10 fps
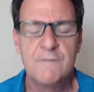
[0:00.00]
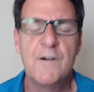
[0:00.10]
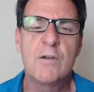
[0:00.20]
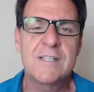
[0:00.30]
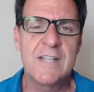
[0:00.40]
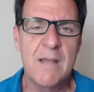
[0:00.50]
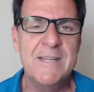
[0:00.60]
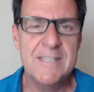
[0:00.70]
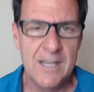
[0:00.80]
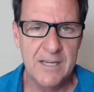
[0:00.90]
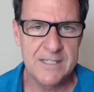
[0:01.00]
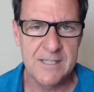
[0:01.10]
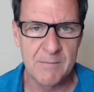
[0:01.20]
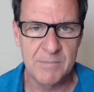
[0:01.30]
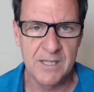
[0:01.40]
Folks, let me tell you
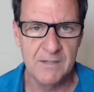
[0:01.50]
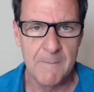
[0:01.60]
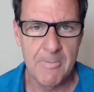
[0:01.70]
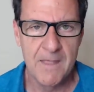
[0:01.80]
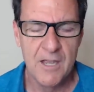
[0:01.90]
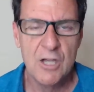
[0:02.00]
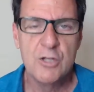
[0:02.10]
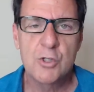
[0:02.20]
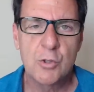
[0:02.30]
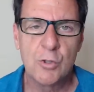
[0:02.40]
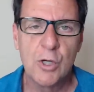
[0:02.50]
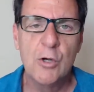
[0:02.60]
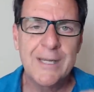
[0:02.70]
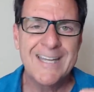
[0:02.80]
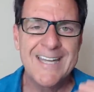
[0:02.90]
something.
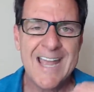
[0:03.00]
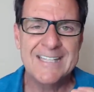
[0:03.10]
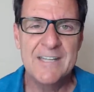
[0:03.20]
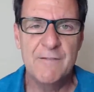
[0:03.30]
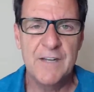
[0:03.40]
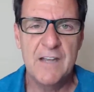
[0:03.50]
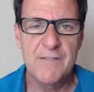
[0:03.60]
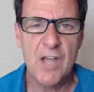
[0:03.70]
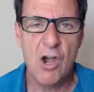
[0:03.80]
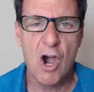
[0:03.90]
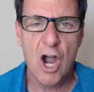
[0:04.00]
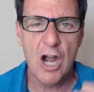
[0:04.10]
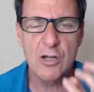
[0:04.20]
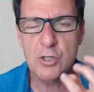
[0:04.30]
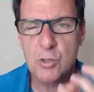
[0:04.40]
True connectivity of the
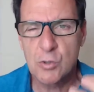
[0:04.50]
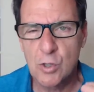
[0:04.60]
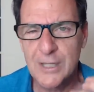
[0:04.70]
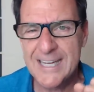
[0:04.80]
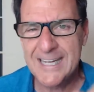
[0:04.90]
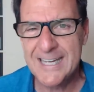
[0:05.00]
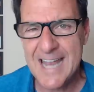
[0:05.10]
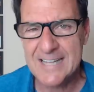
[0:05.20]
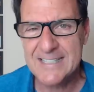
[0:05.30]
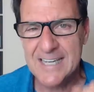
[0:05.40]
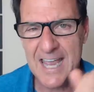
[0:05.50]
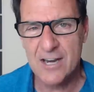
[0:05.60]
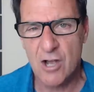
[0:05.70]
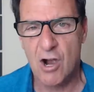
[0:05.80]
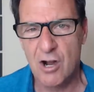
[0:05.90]
heart, truly connecting
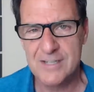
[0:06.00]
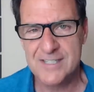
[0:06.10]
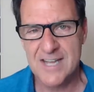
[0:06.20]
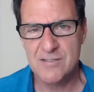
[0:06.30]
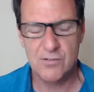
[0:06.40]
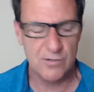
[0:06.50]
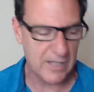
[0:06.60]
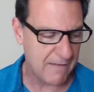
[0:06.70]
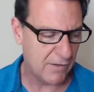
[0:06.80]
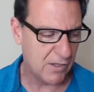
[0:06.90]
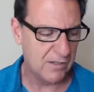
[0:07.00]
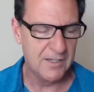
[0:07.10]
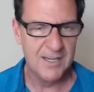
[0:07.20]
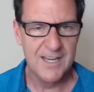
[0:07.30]
at a heart centered level,